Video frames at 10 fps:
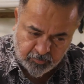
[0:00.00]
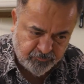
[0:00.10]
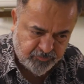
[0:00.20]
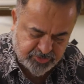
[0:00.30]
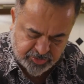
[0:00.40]

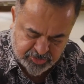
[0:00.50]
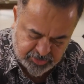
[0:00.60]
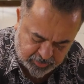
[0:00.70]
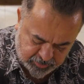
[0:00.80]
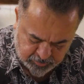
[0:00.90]
Fish is
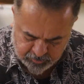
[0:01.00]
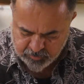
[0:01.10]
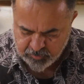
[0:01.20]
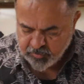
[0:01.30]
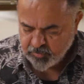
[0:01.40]
done,
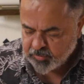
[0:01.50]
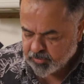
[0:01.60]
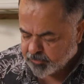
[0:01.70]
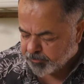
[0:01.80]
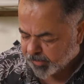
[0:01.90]

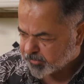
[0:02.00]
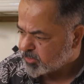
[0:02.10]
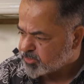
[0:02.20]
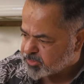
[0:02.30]
batter is